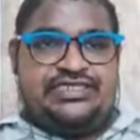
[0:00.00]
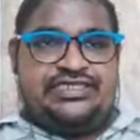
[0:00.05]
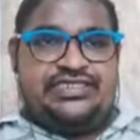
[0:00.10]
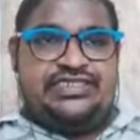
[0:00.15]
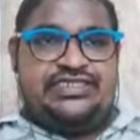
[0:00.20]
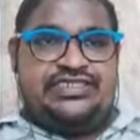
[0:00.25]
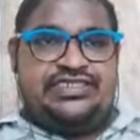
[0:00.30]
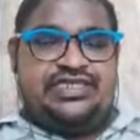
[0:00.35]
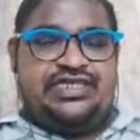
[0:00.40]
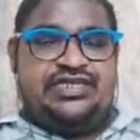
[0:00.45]

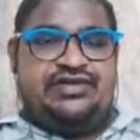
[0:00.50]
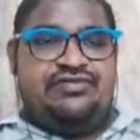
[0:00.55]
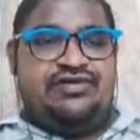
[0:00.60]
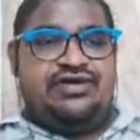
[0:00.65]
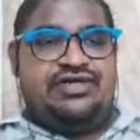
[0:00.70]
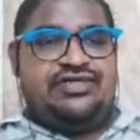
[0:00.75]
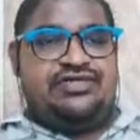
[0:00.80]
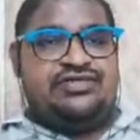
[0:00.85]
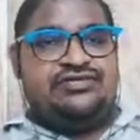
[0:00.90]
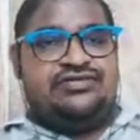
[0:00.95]
is
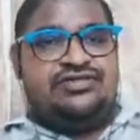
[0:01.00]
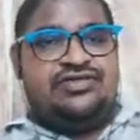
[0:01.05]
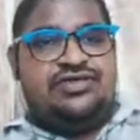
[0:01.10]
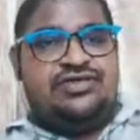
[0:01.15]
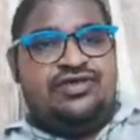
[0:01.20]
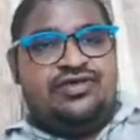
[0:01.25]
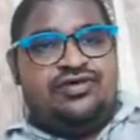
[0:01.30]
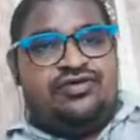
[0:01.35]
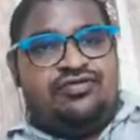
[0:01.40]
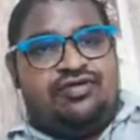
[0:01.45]
equal to,
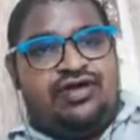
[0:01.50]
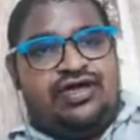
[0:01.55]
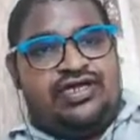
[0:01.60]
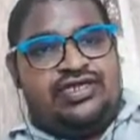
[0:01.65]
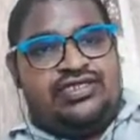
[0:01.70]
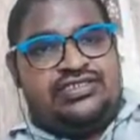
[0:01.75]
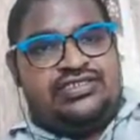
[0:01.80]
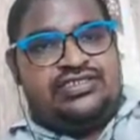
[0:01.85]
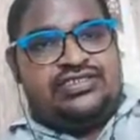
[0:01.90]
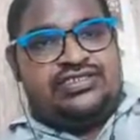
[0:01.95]
what
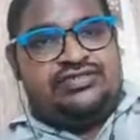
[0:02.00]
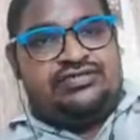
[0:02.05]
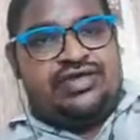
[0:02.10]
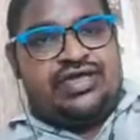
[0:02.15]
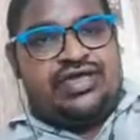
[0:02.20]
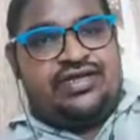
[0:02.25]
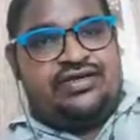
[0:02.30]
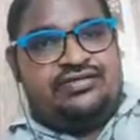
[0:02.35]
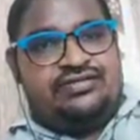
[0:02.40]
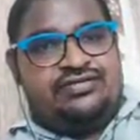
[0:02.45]
is this
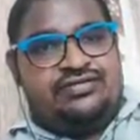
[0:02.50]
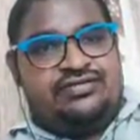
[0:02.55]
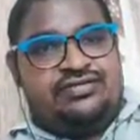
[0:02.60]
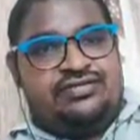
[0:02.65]
value?